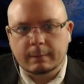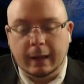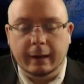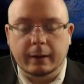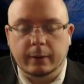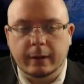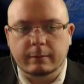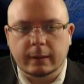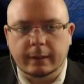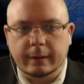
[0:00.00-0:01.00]
I agree,
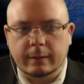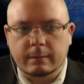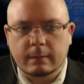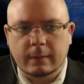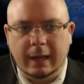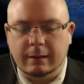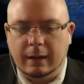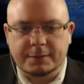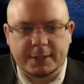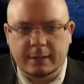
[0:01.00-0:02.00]
Valerian.
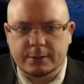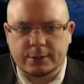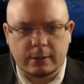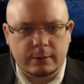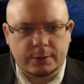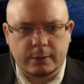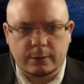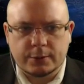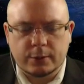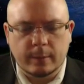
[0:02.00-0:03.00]
I've said
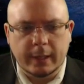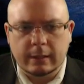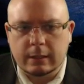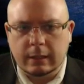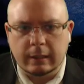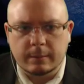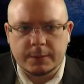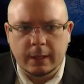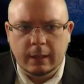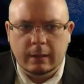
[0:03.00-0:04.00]
so many
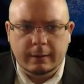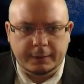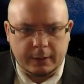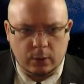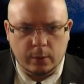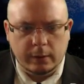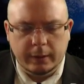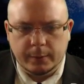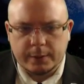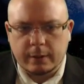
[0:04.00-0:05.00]
times that the quarterly
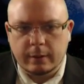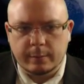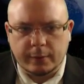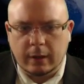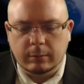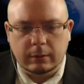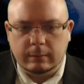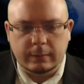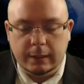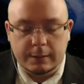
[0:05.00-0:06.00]
return
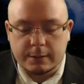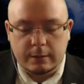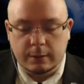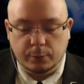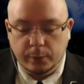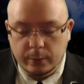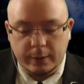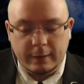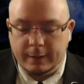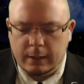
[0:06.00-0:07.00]
problem is the
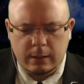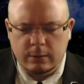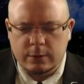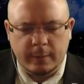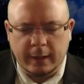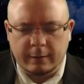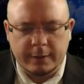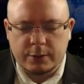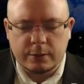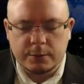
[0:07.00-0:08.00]
root of a huge amount of
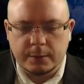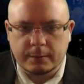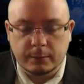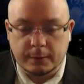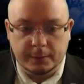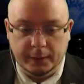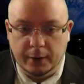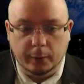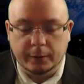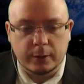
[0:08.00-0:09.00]
issues with
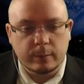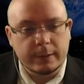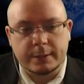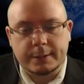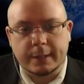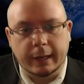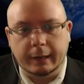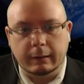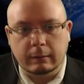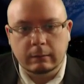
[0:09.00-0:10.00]
literal human
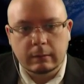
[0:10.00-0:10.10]
society.